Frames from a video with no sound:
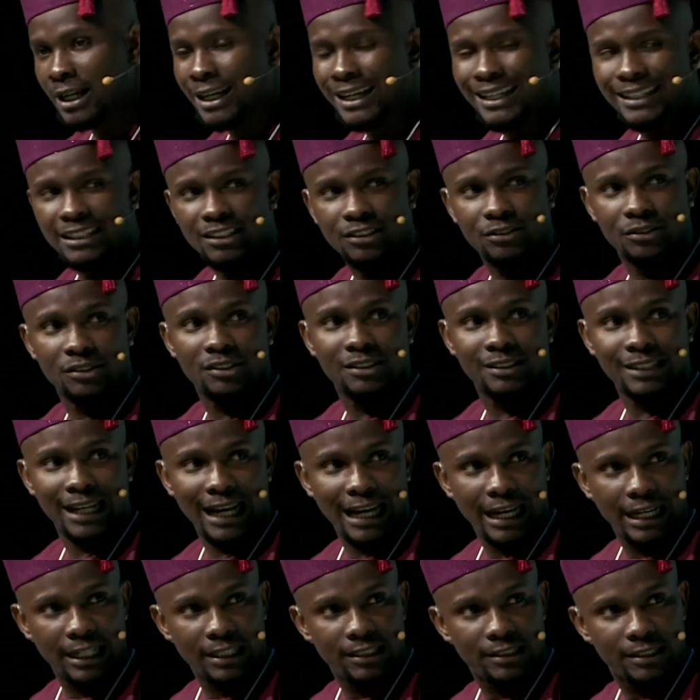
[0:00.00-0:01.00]
the
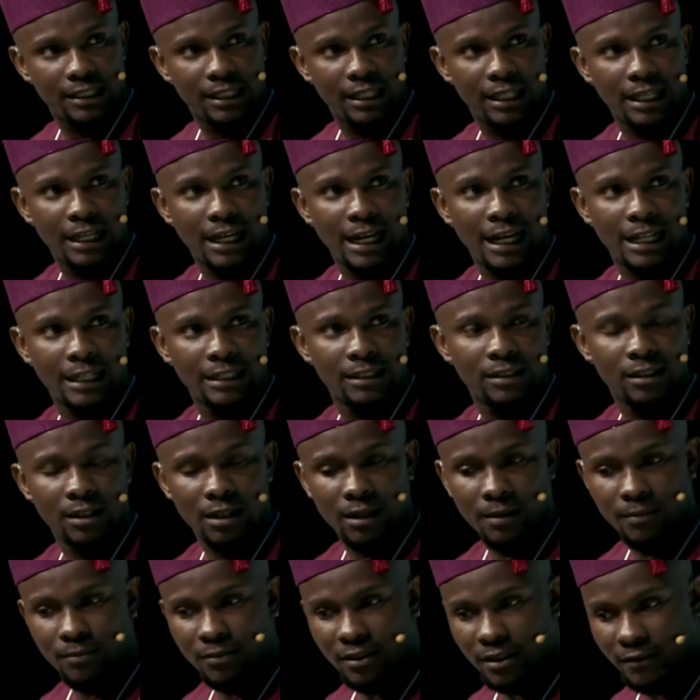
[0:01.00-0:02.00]
society and
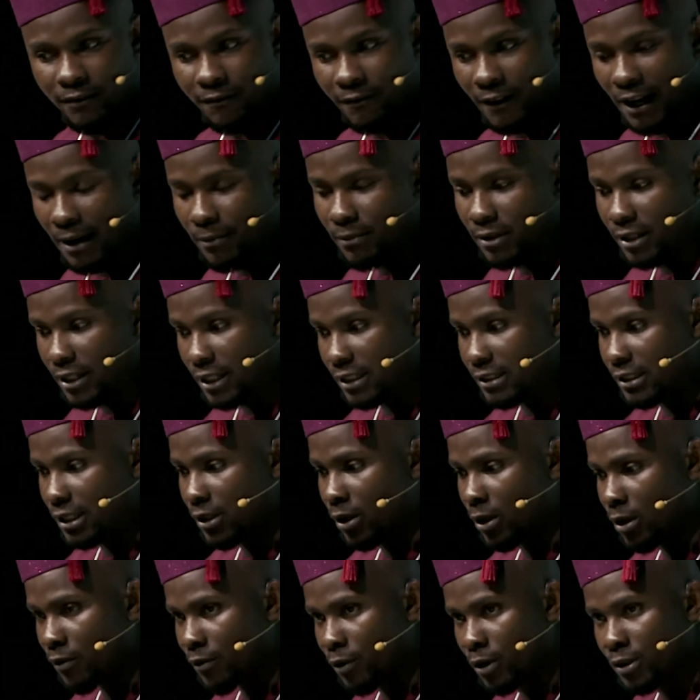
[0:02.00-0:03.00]
the families and
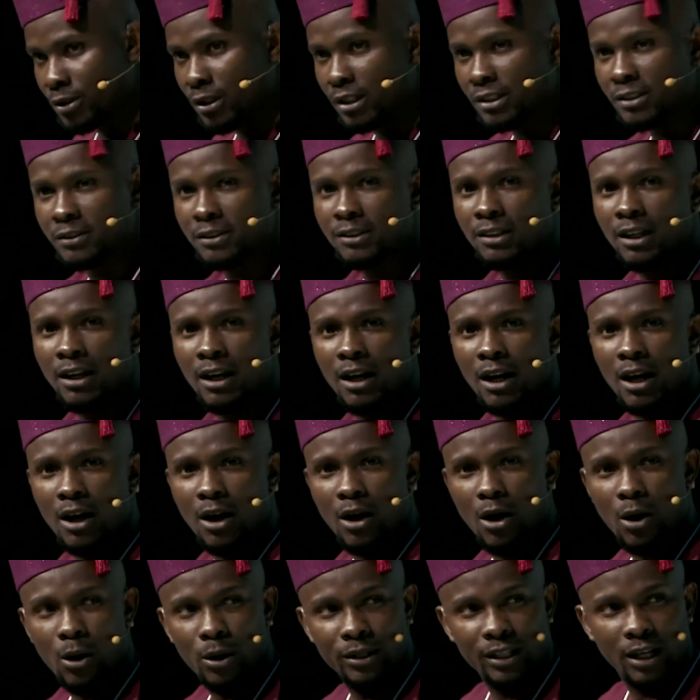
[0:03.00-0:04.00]
all of all this
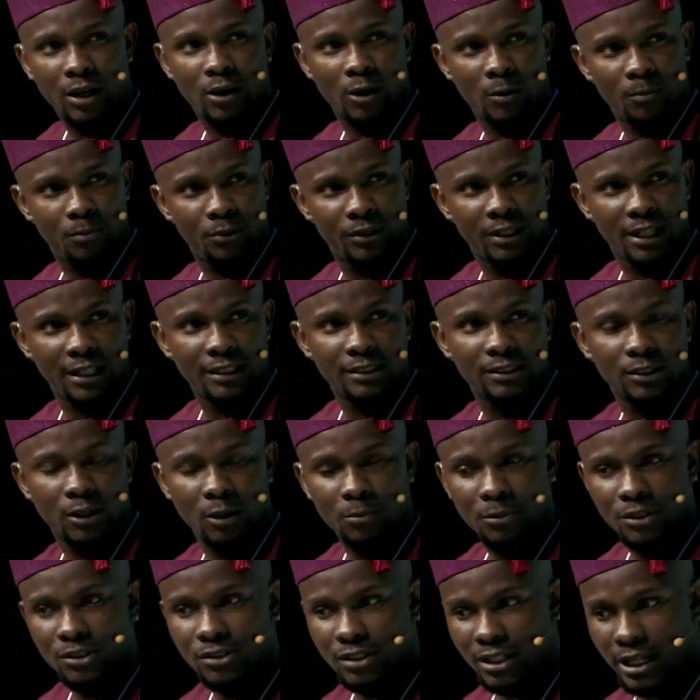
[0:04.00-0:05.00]
other components
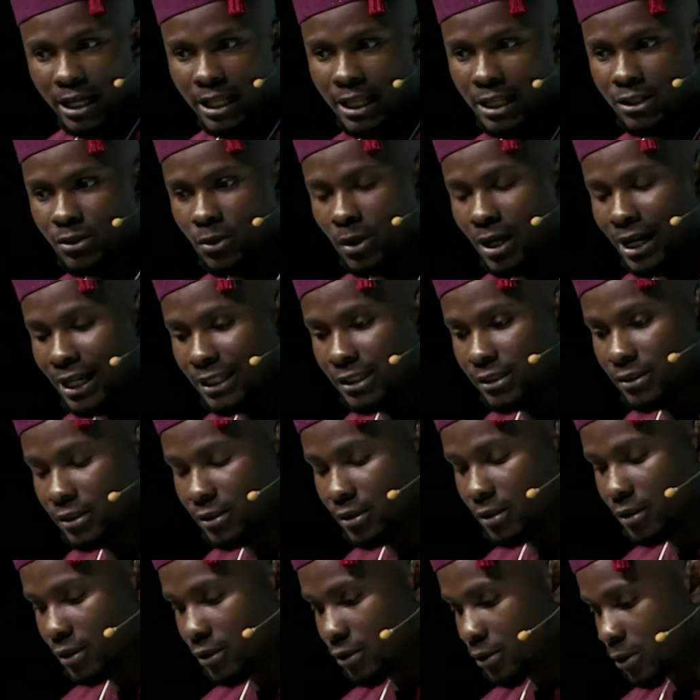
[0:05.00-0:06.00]
coming together to
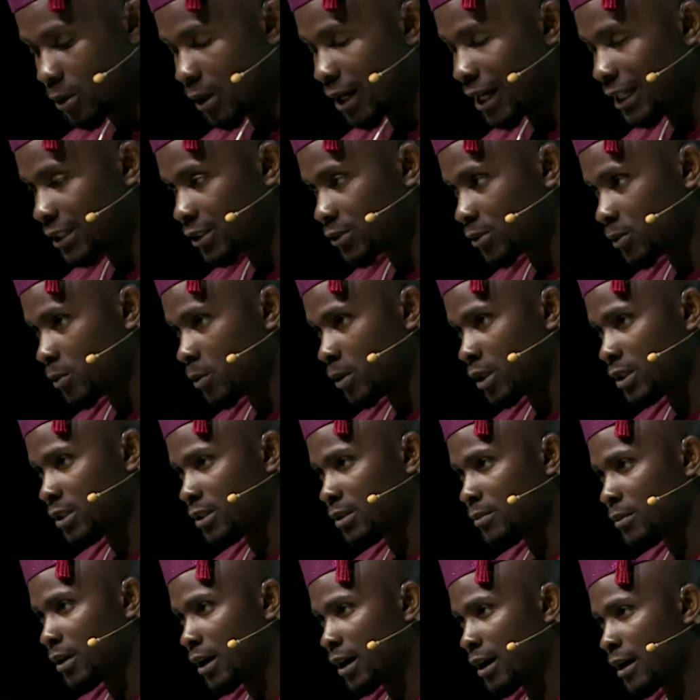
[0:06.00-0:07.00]
add to
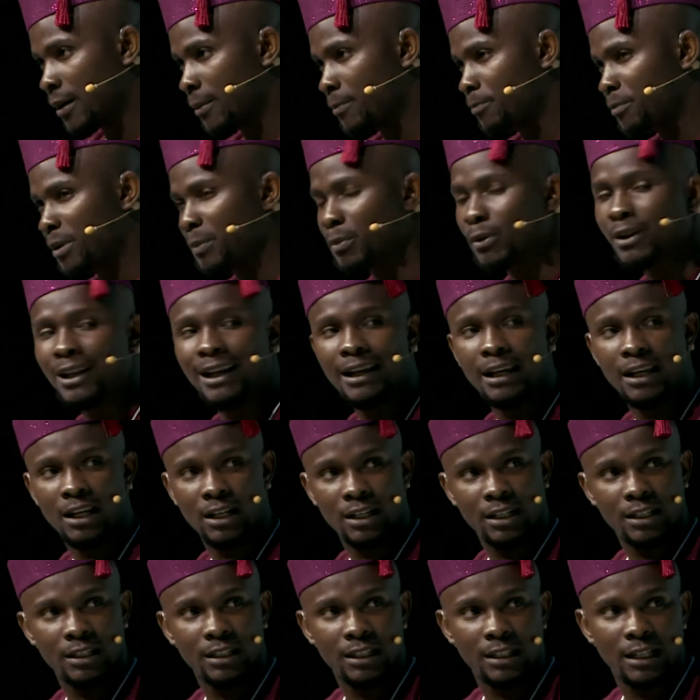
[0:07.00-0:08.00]
what people are
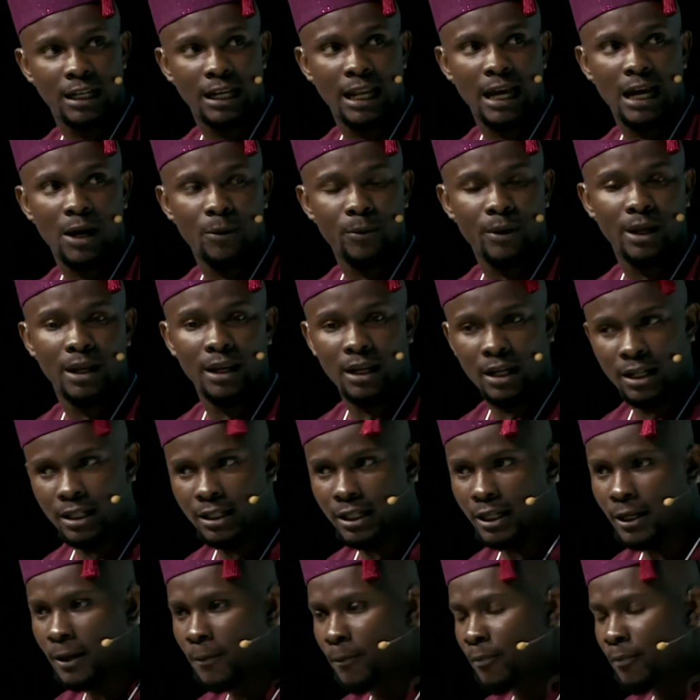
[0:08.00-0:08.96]
learning and how we are learning.